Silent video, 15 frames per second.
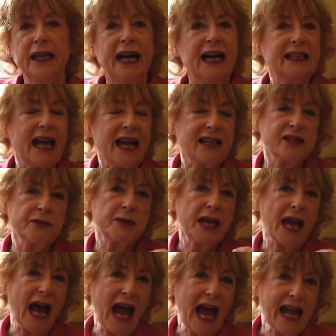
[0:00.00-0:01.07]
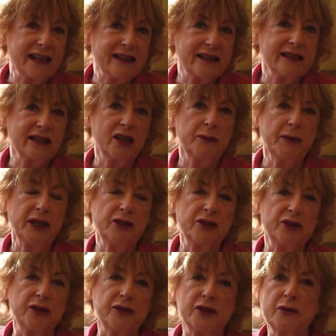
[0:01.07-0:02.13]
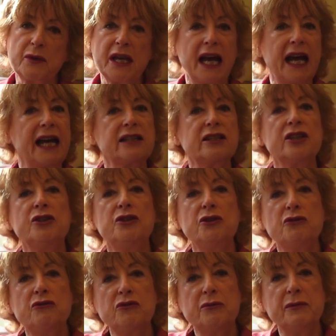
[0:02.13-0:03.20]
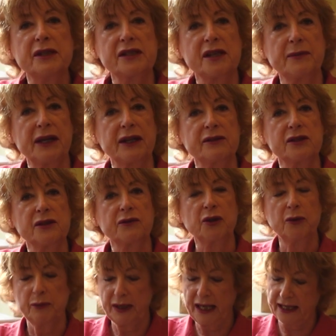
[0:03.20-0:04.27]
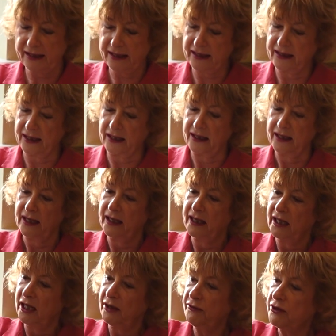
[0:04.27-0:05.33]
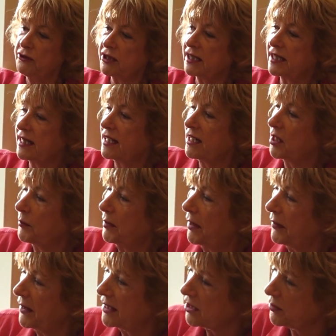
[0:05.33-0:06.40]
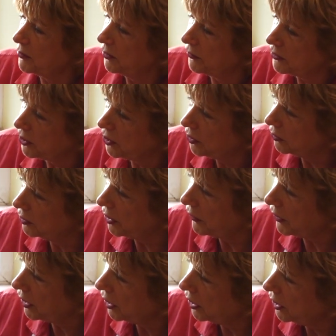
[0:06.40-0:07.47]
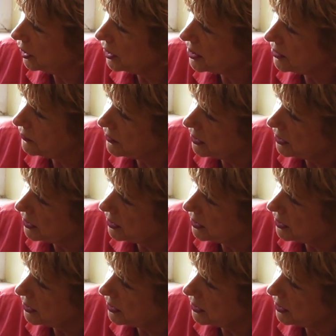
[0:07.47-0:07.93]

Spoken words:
And as we add dimensions, we add enormous amounts of complexity. If you just think about this, we often call it the curse of